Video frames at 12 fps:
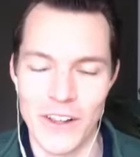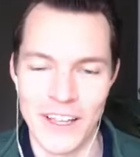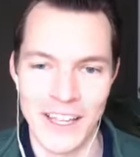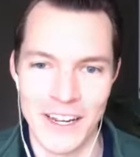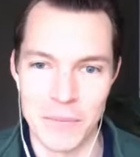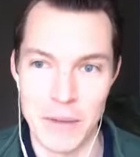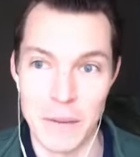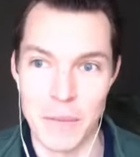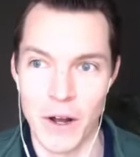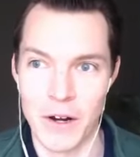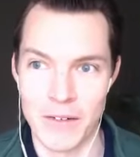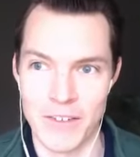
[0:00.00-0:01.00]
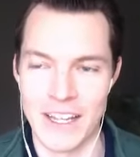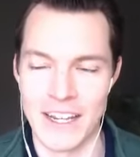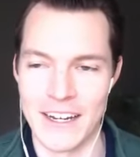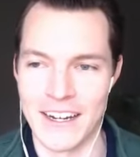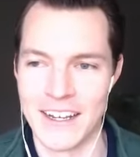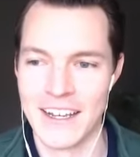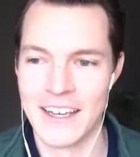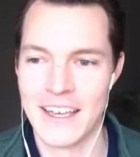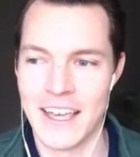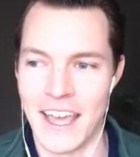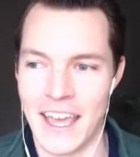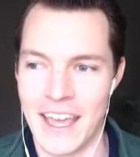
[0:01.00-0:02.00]
in and be a part of it and
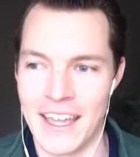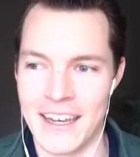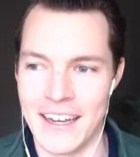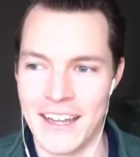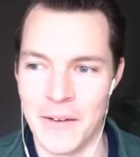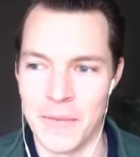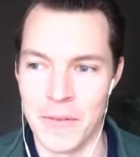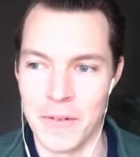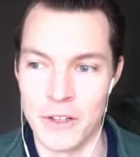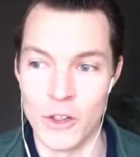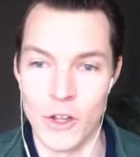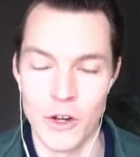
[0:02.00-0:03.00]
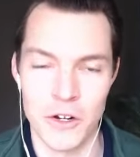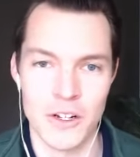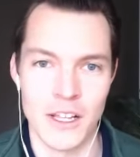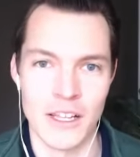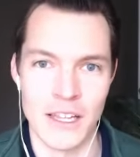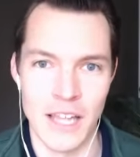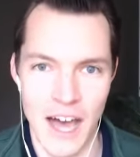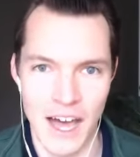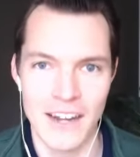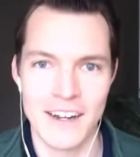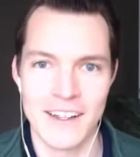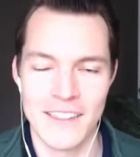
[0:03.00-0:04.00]
and um, learned a
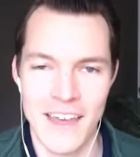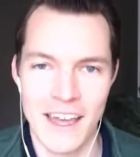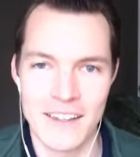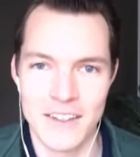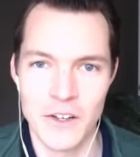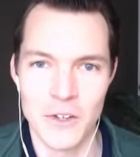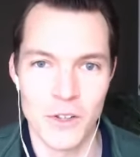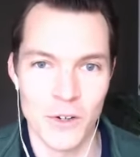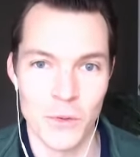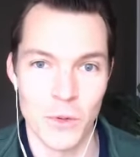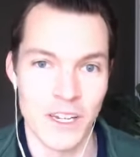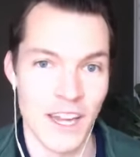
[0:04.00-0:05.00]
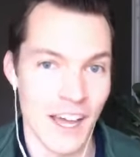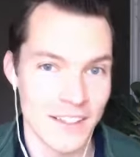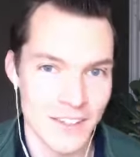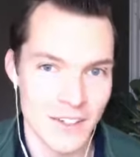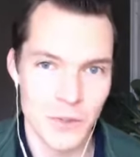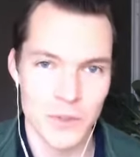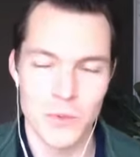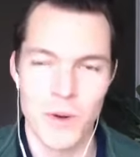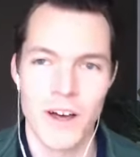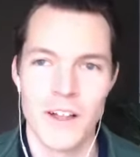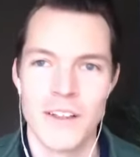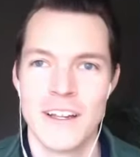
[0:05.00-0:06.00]
lot in that deal learned what not to do as
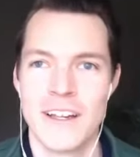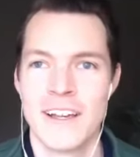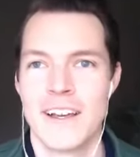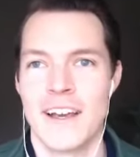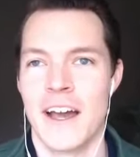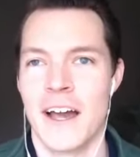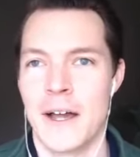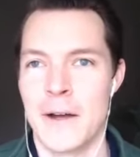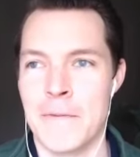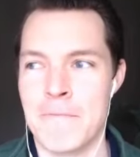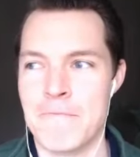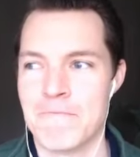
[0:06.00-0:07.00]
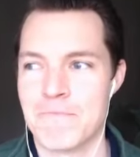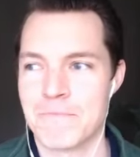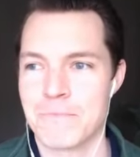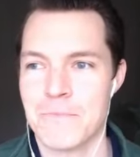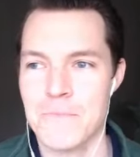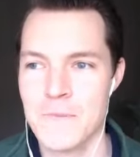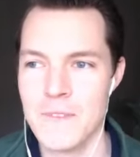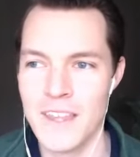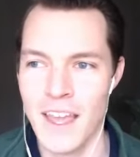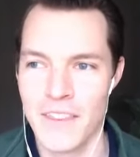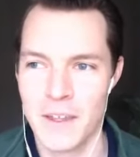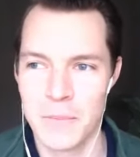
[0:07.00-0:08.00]
well um,
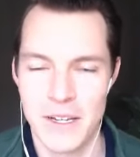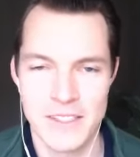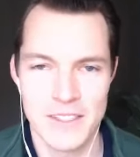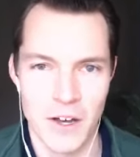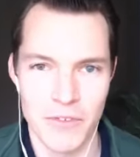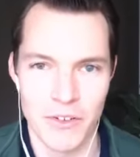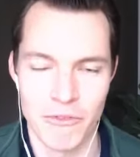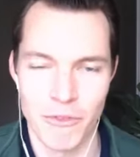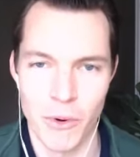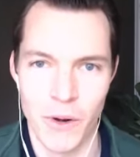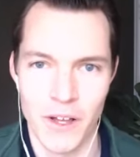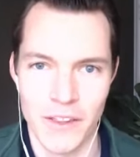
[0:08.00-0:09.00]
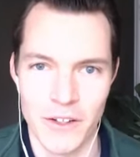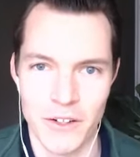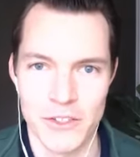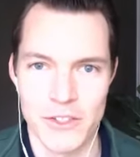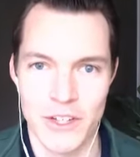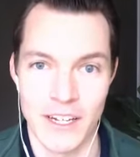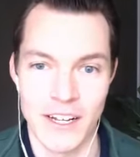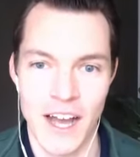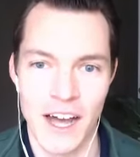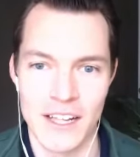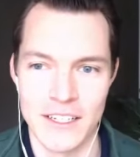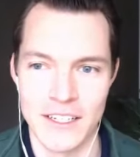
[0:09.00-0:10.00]
and then myself and four others in
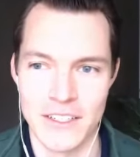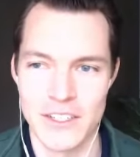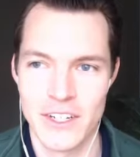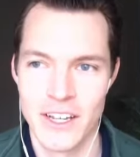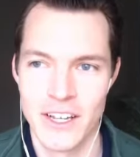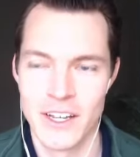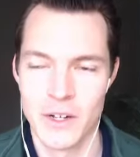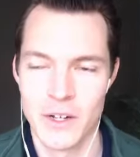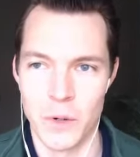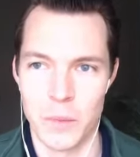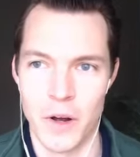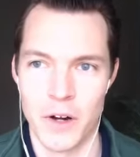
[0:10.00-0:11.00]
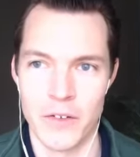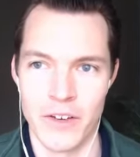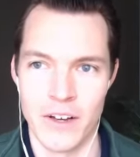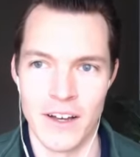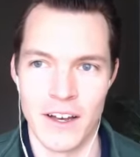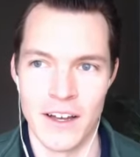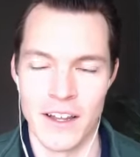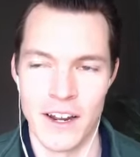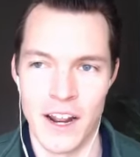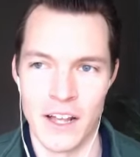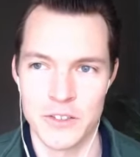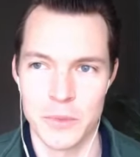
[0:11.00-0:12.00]
college we were part of a, an
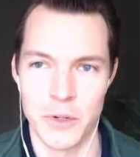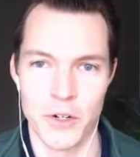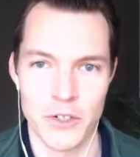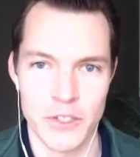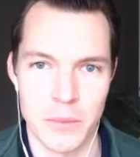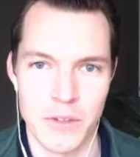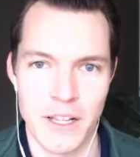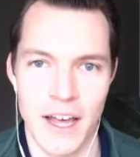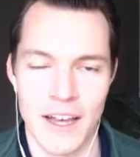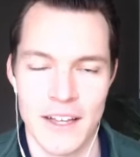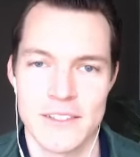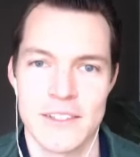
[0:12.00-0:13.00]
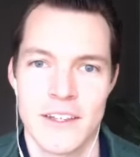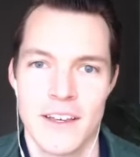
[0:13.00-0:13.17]
entrepreneurship class,